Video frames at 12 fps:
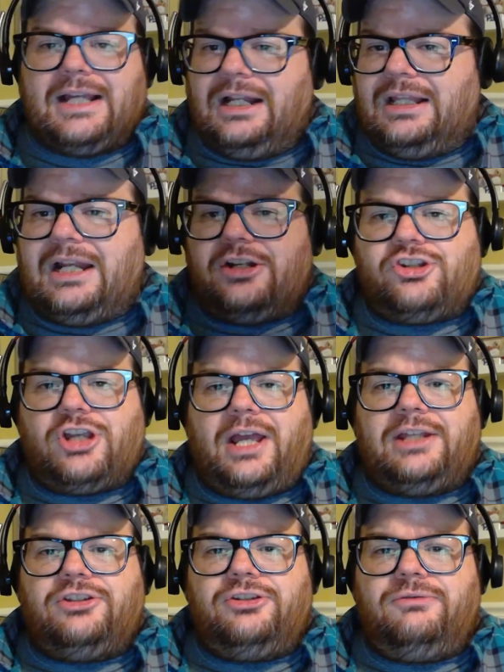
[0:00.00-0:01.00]
got a lot of
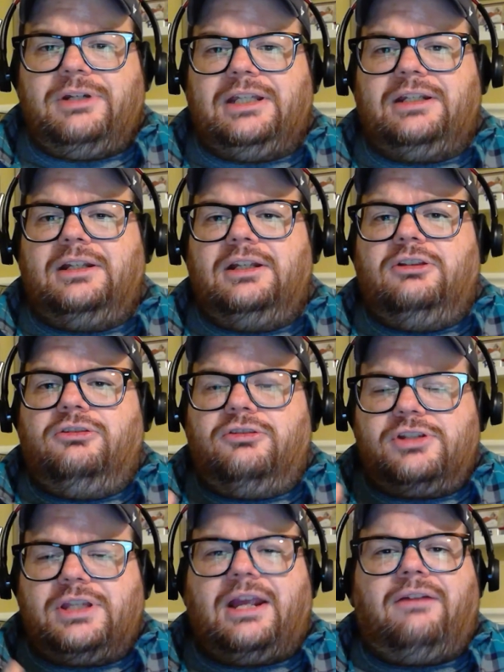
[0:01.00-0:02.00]
shine to it.
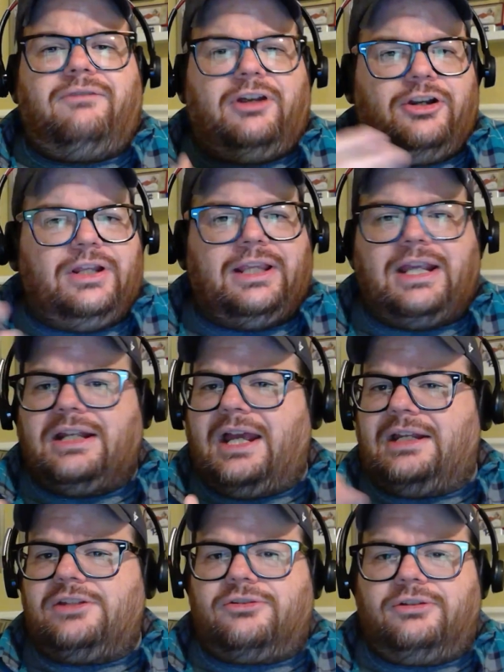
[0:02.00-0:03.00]
Looks like a very late
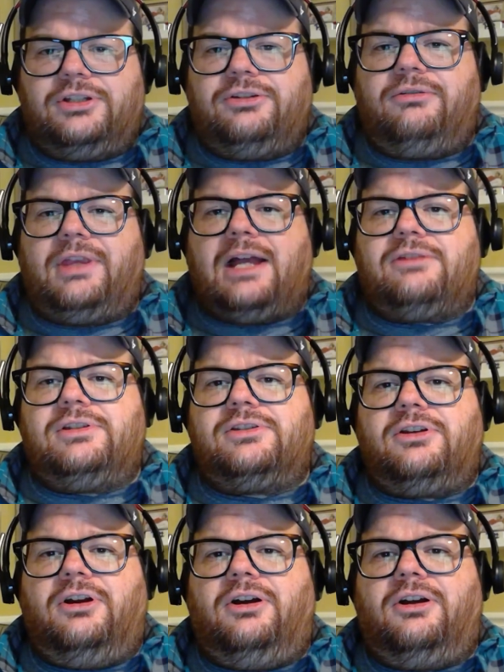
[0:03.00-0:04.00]
90s, early
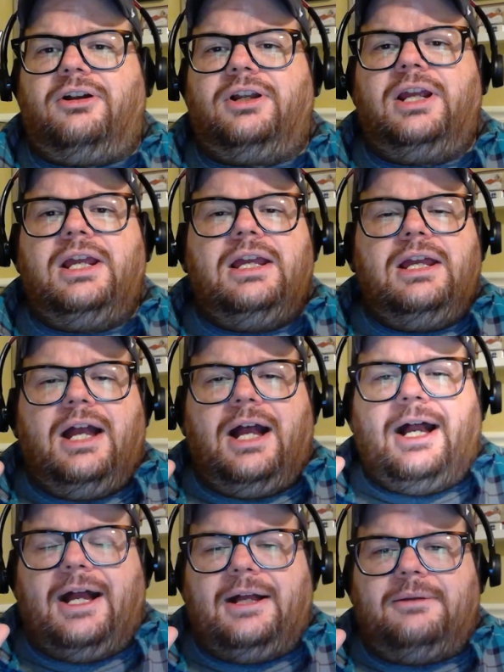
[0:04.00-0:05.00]
2000s card.
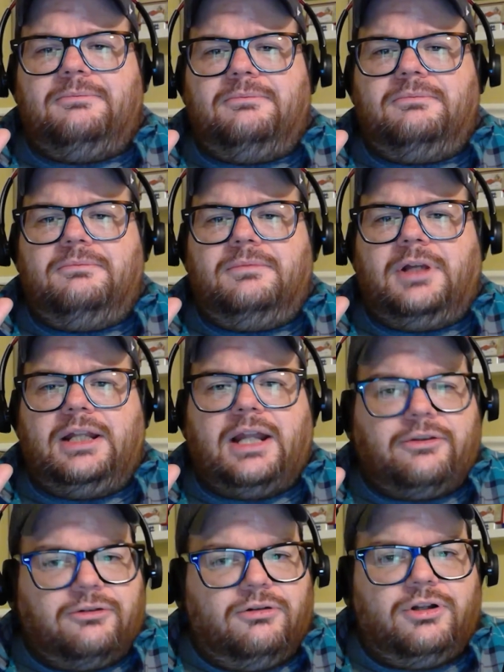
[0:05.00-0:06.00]

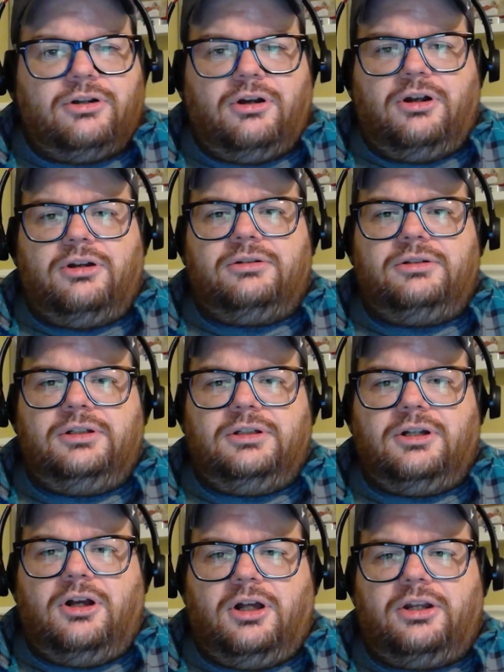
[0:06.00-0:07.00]
Another on card
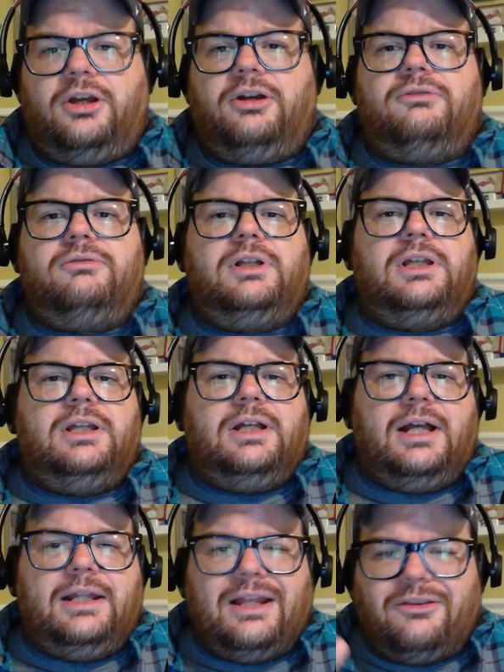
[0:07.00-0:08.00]
auto,
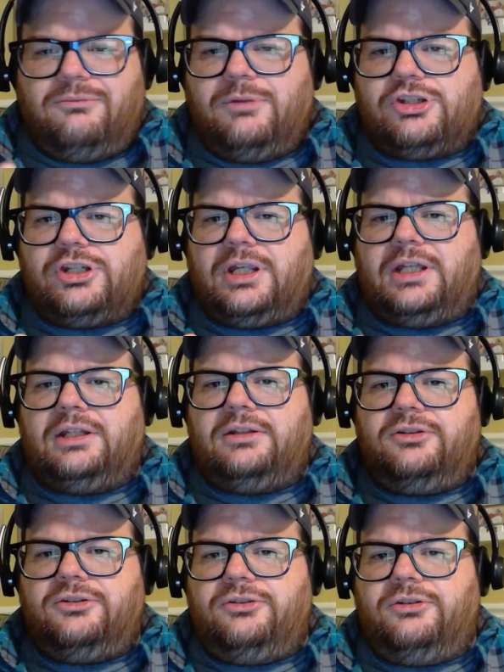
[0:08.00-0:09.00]
another
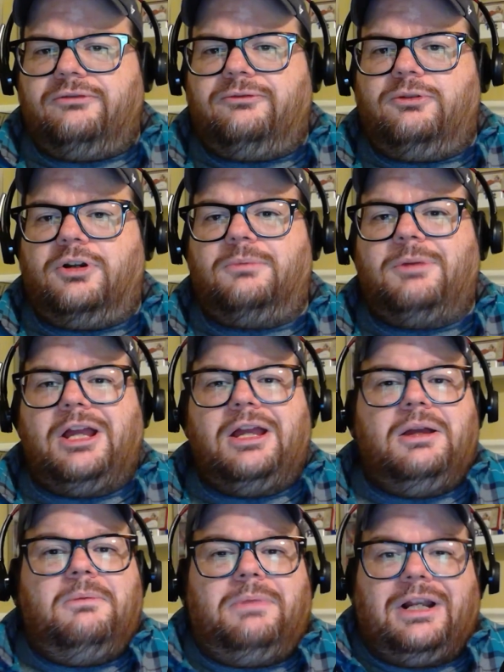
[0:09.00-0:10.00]
Michigan uniform.
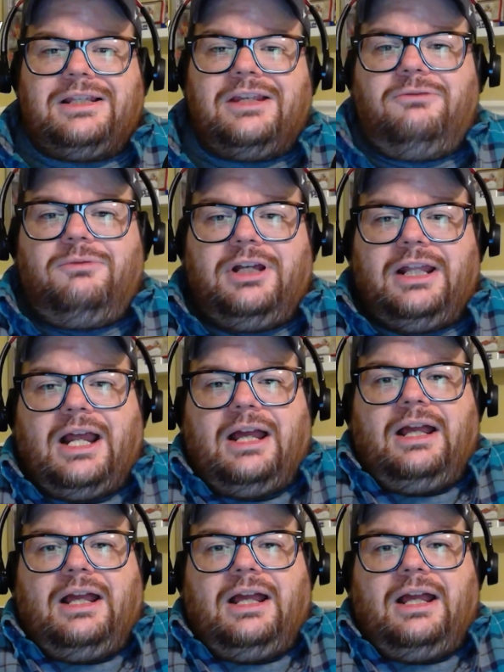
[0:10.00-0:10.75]
But I'll tell you what,